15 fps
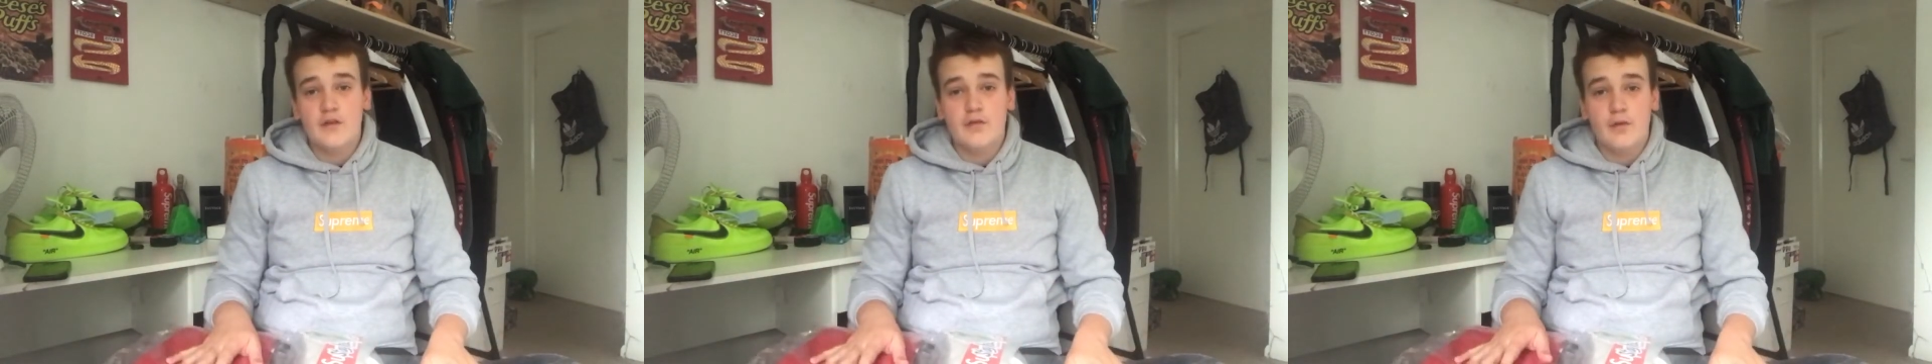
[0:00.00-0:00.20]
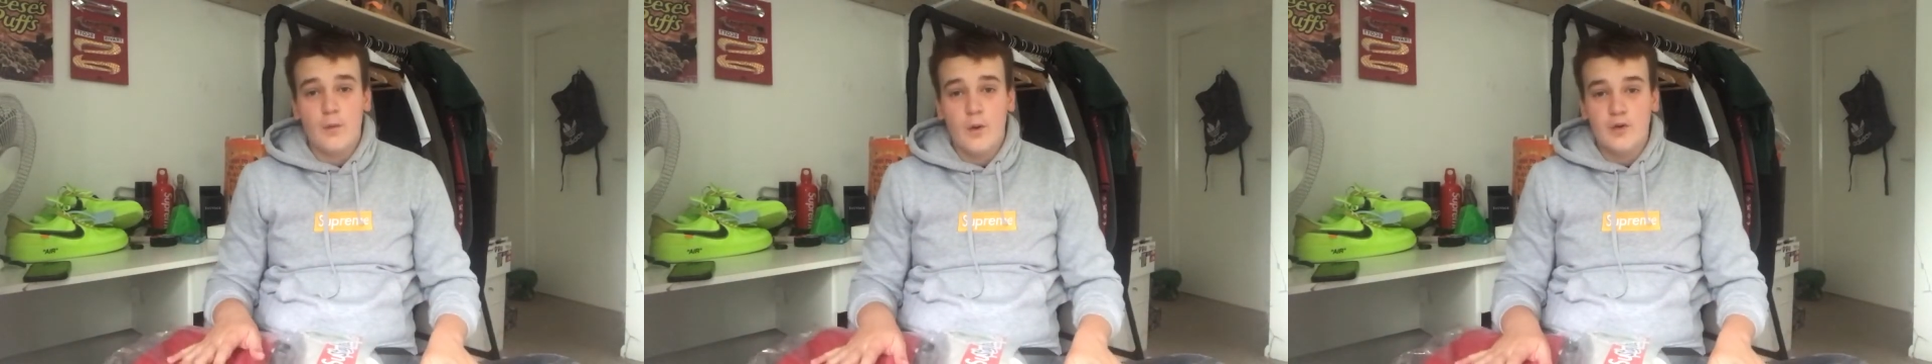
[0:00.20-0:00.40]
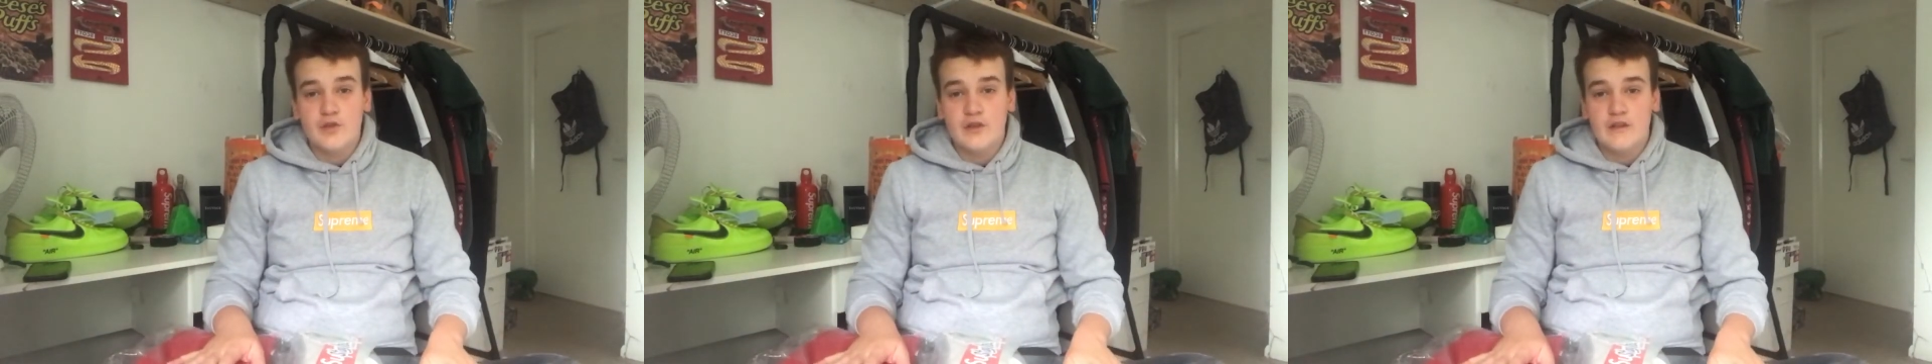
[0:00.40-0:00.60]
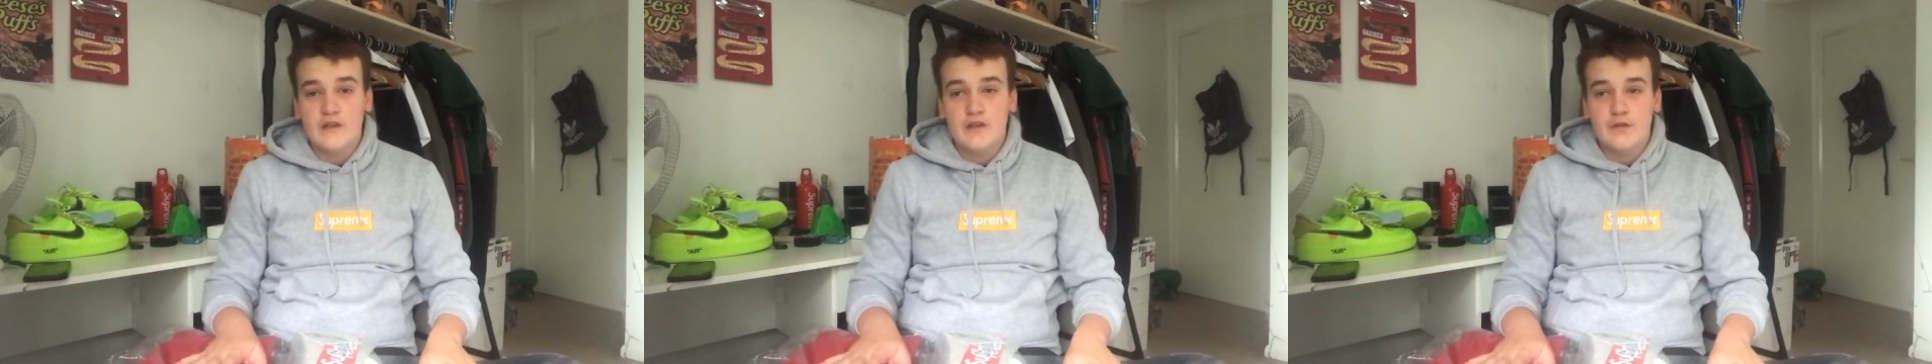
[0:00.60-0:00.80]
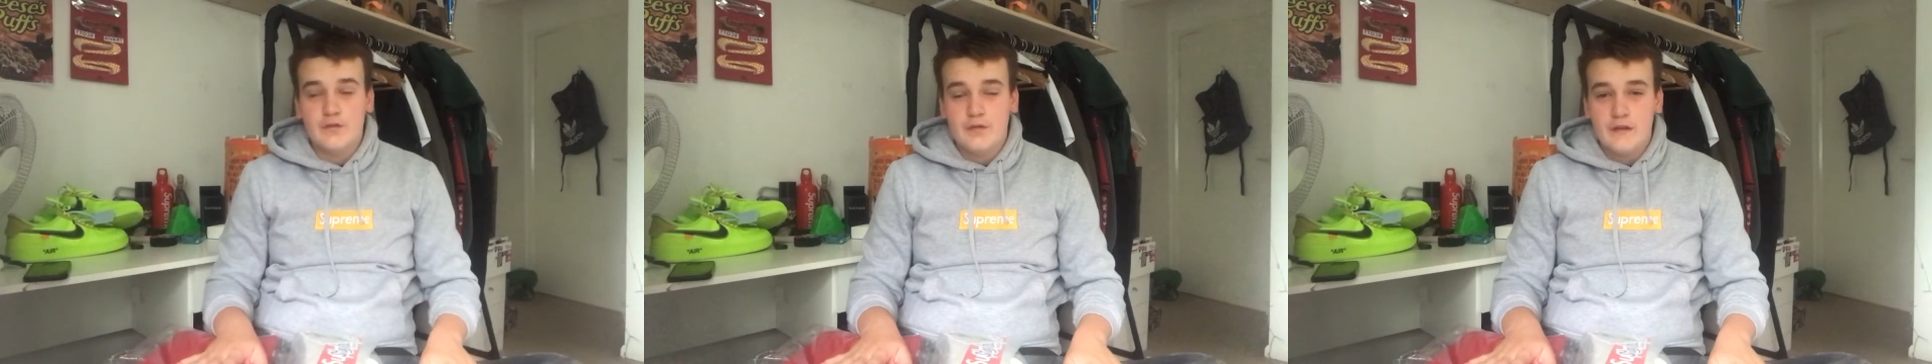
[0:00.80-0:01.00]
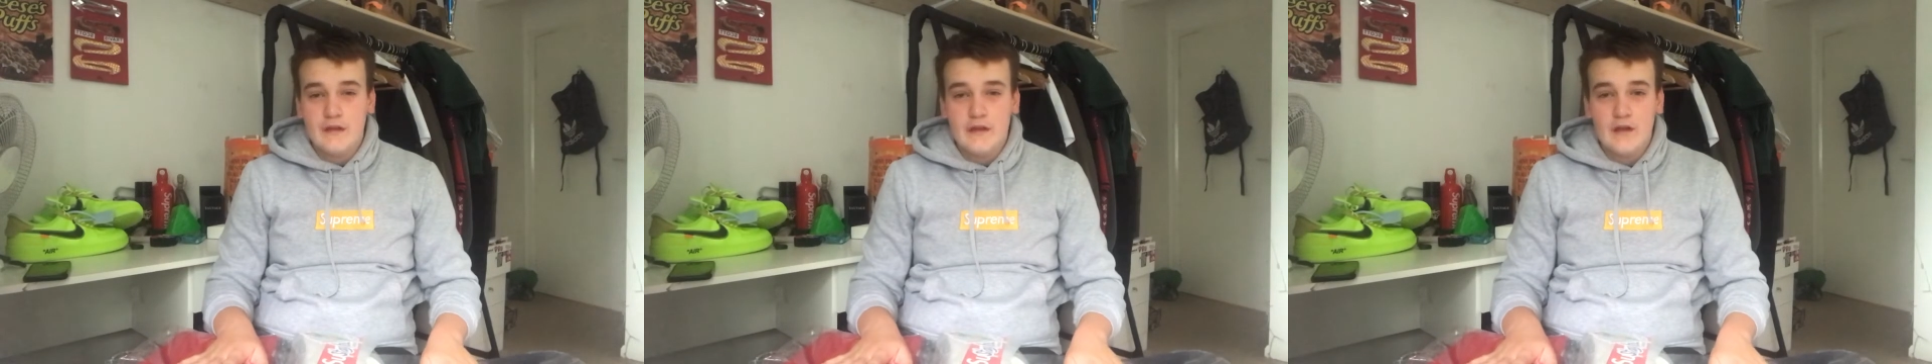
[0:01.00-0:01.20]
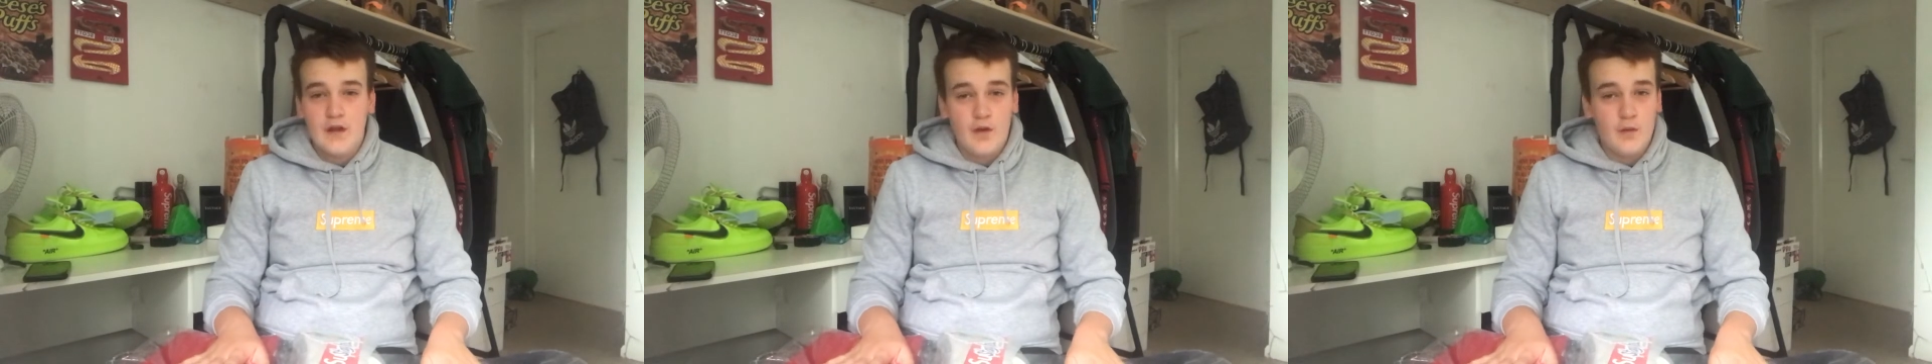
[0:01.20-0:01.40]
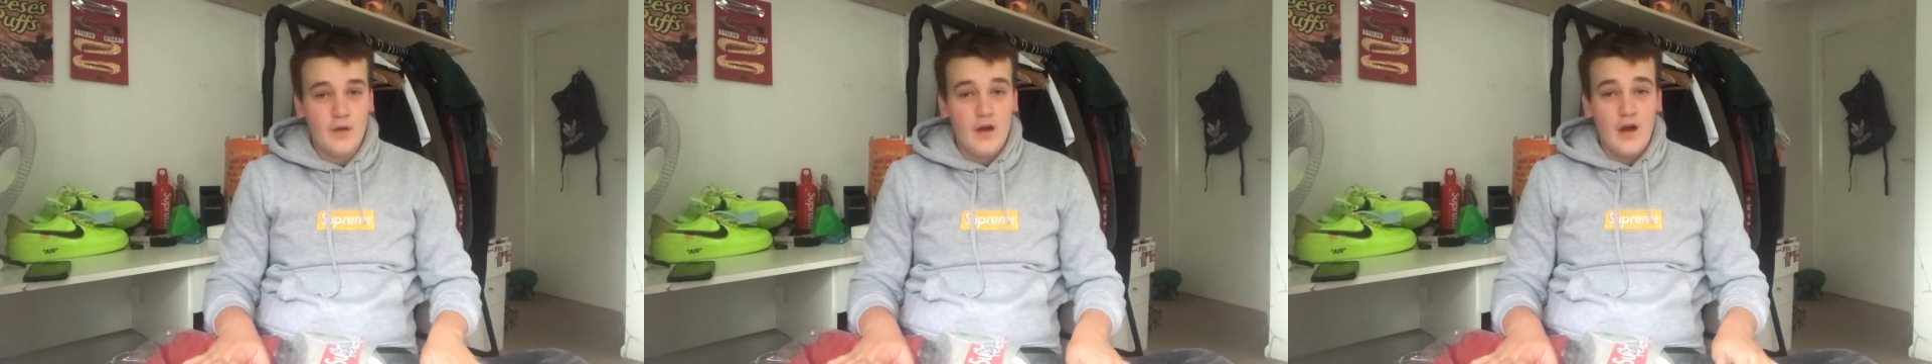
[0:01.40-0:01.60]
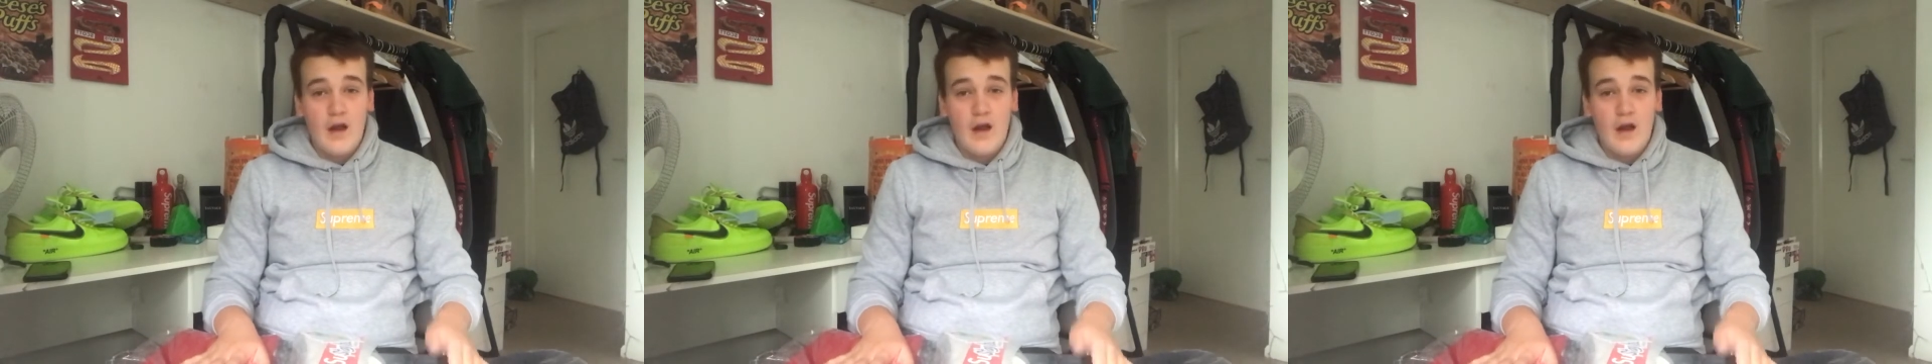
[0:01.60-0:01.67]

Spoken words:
for watching this video.